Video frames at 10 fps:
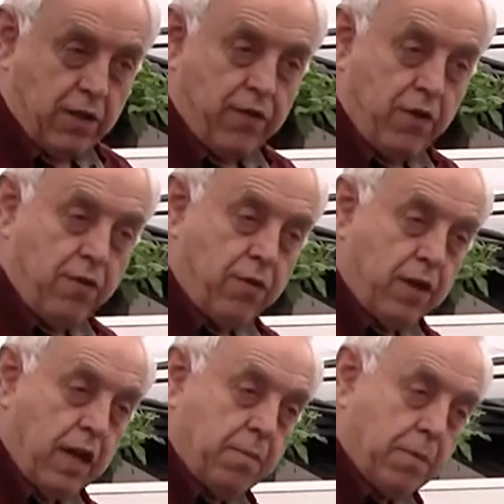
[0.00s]
If you
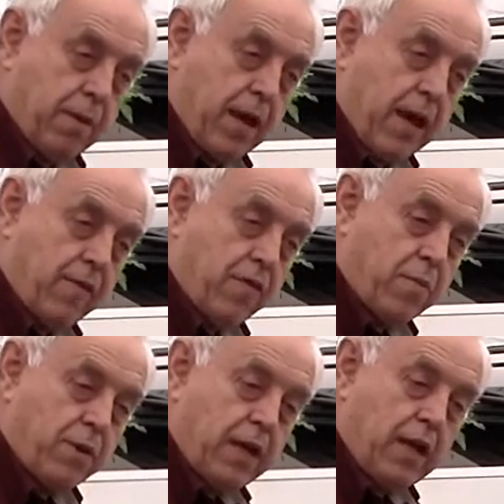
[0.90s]
keep the plant
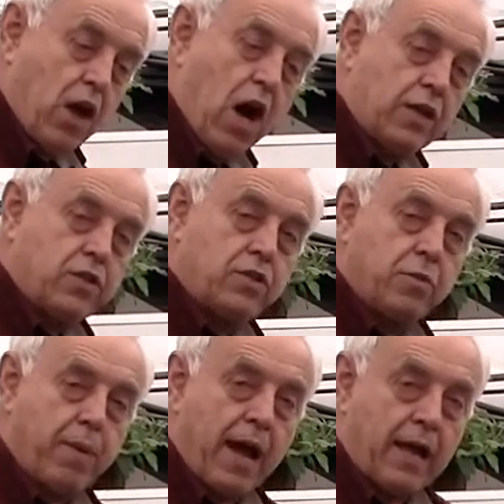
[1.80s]
from getting
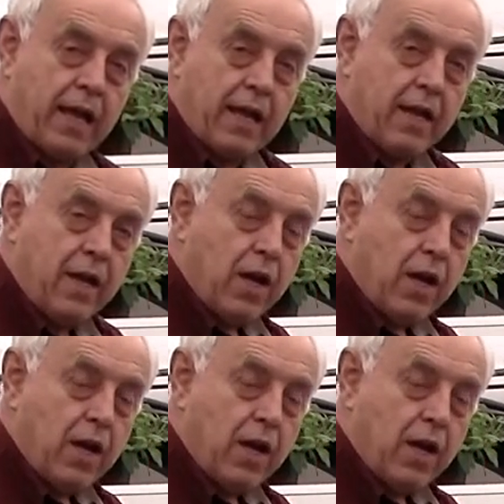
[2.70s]
oxygen back in,